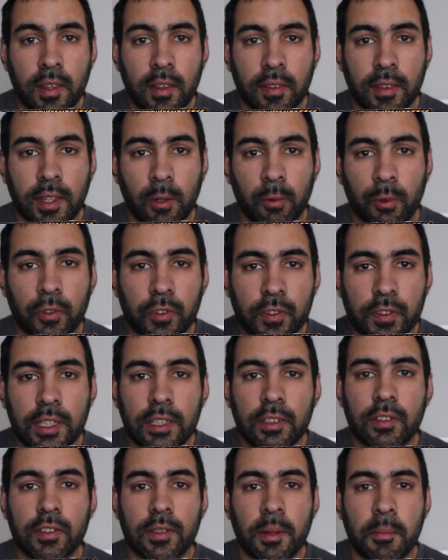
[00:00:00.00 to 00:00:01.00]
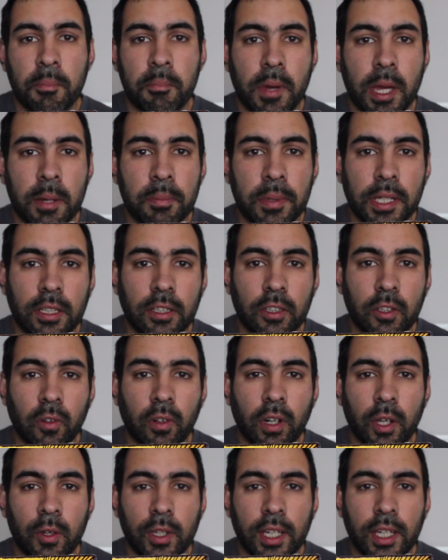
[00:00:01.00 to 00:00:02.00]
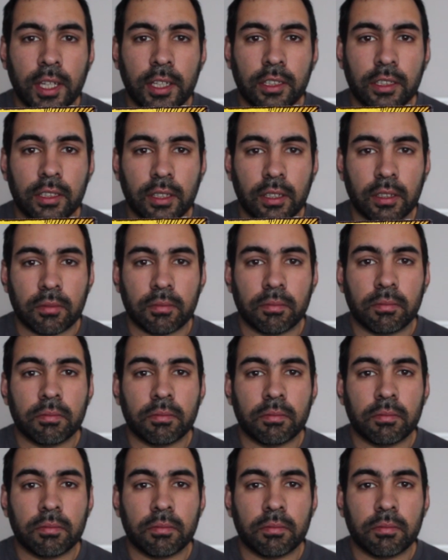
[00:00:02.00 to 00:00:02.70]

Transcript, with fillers: they will cease mapping your location